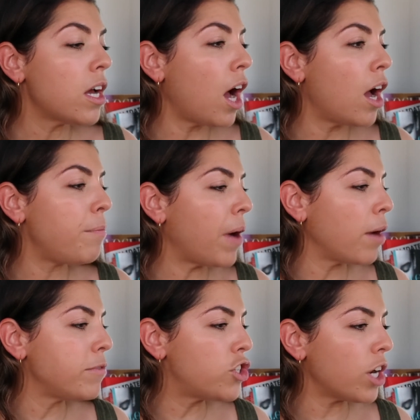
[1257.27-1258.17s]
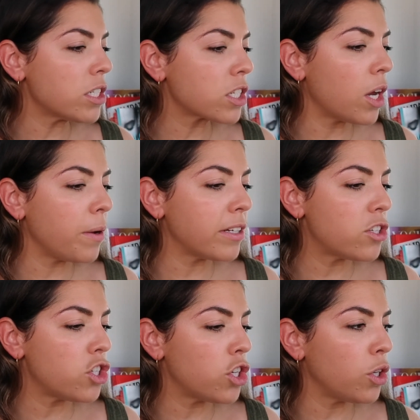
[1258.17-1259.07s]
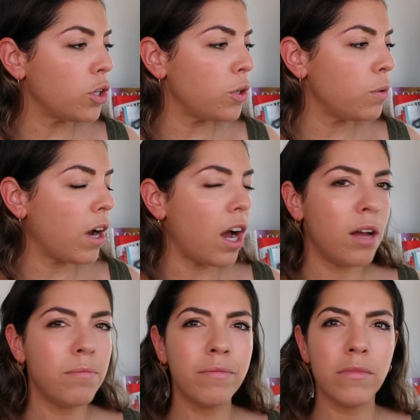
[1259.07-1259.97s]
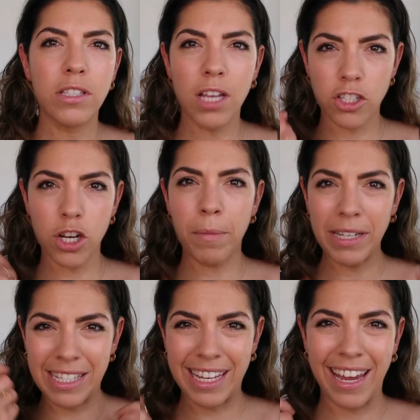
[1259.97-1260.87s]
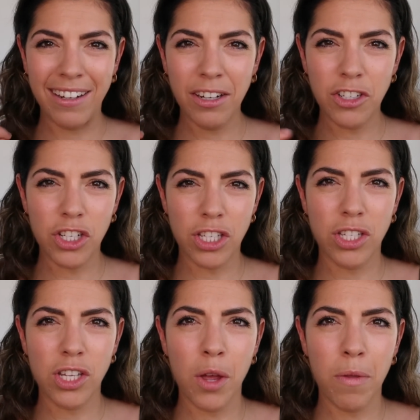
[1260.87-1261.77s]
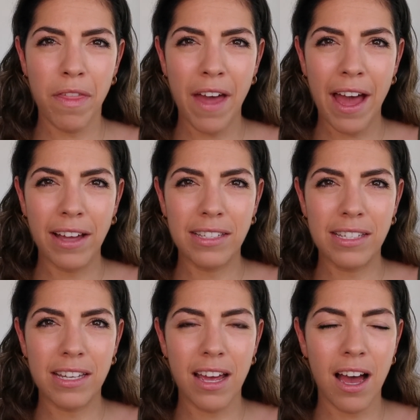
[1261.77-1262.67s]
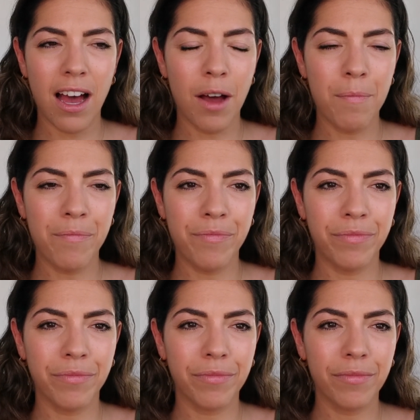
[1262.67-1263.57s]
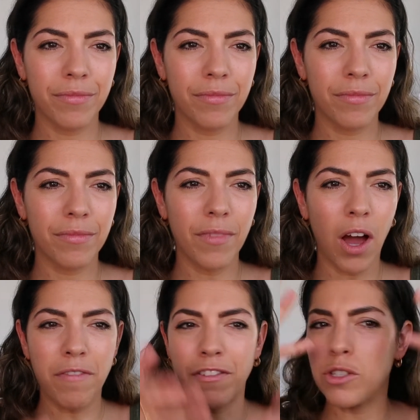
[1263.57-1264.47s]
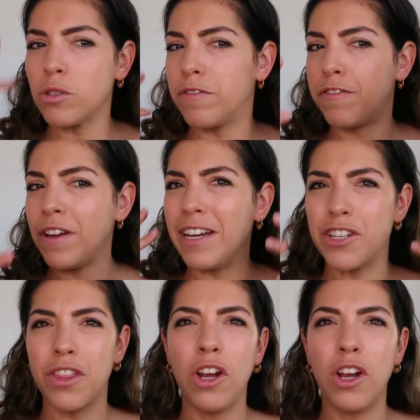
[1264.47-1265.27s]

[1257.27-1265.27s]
I'm just going to touch up my skin just so that I've sort of finished